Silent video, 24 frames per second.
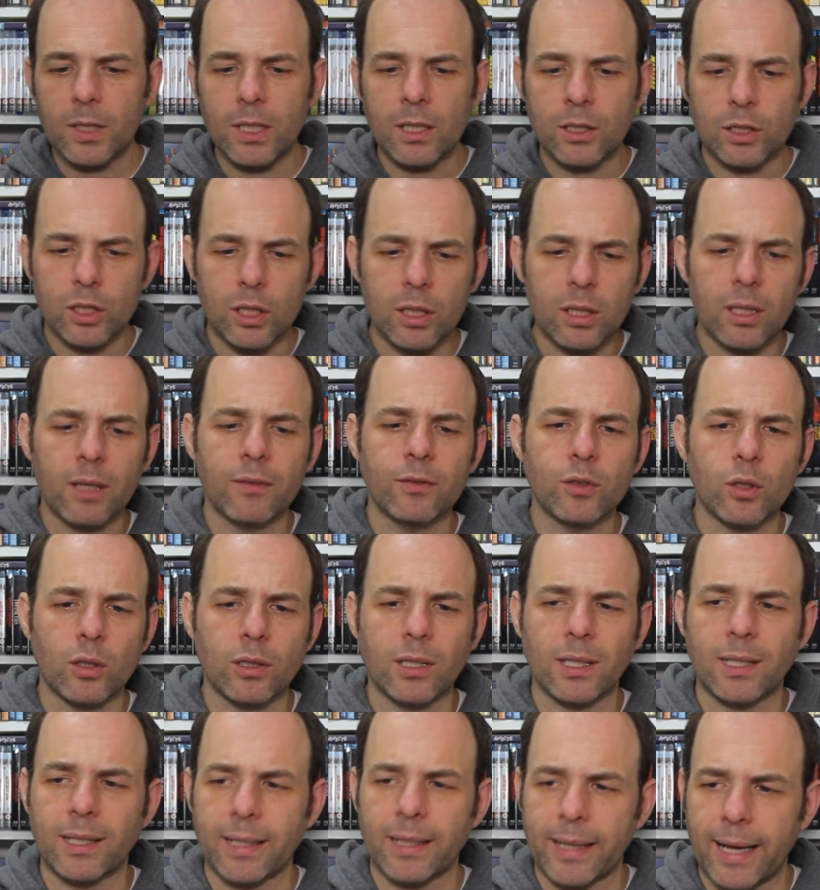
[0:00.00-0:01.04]
She lives in
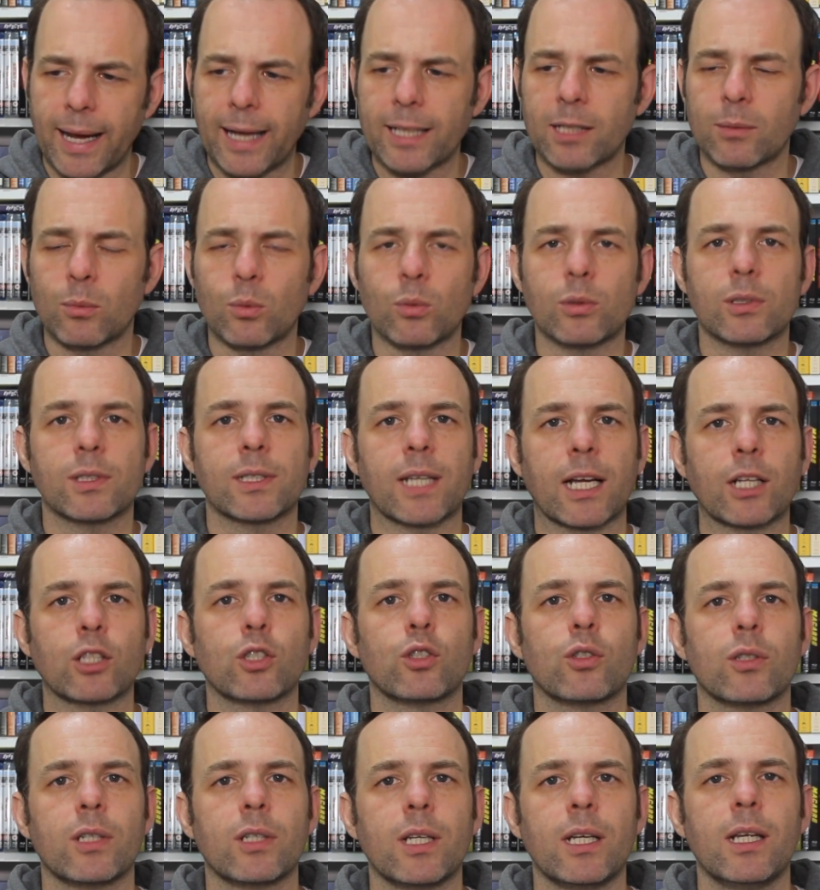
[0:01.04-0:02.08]
an animal
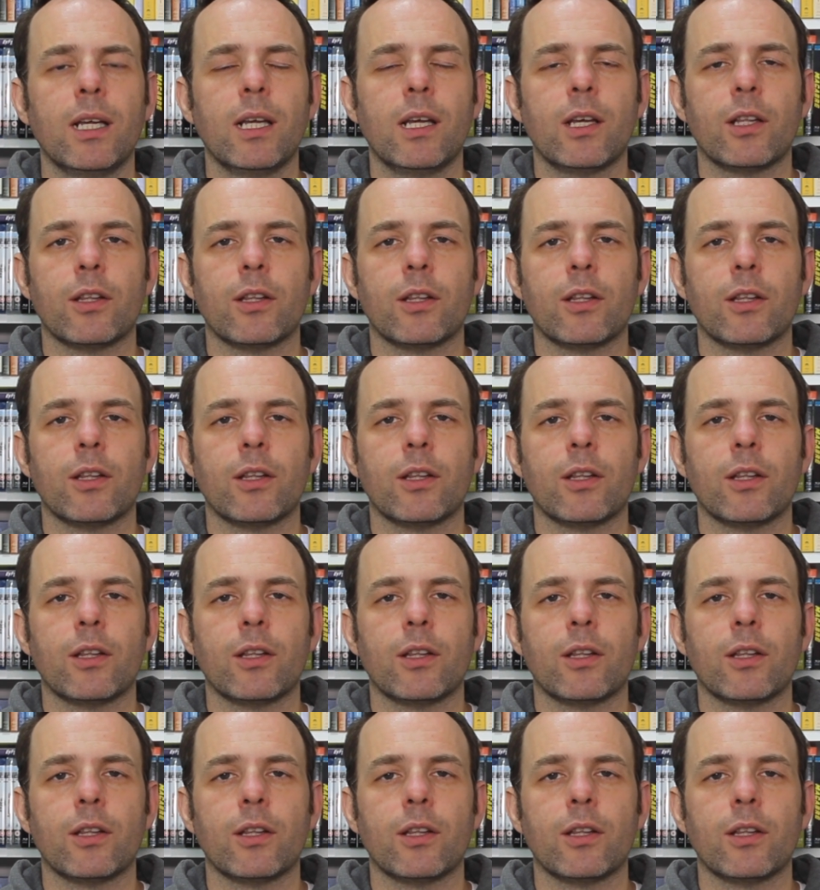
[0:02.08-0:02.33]
sanctuary.